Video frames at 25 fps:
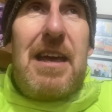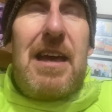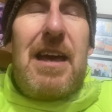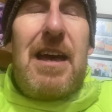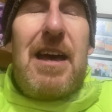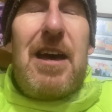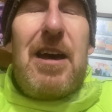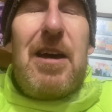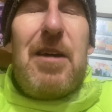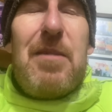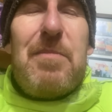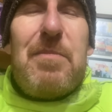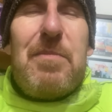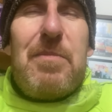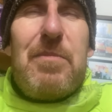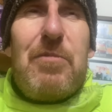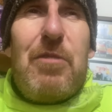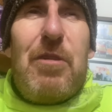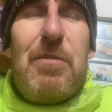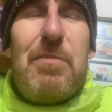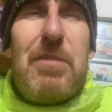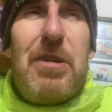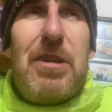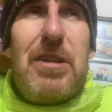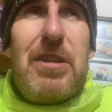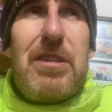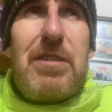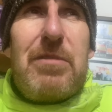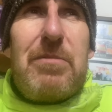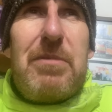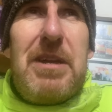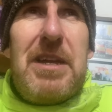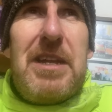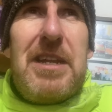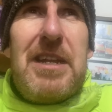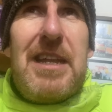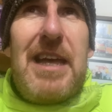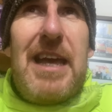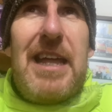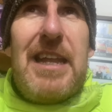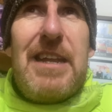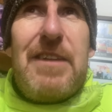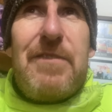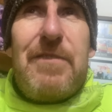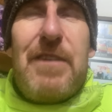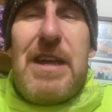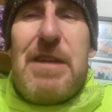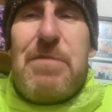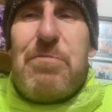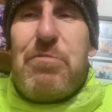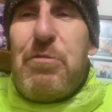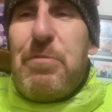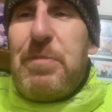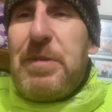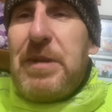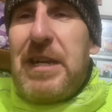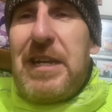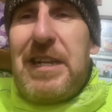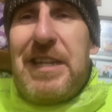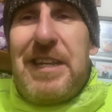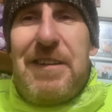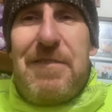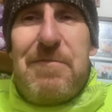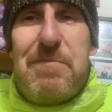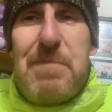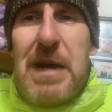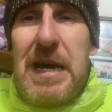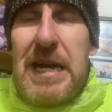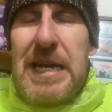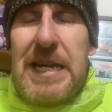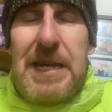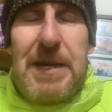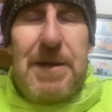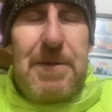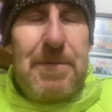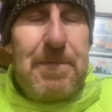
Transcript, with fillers: um, what month are we in? End of April, beginning of May.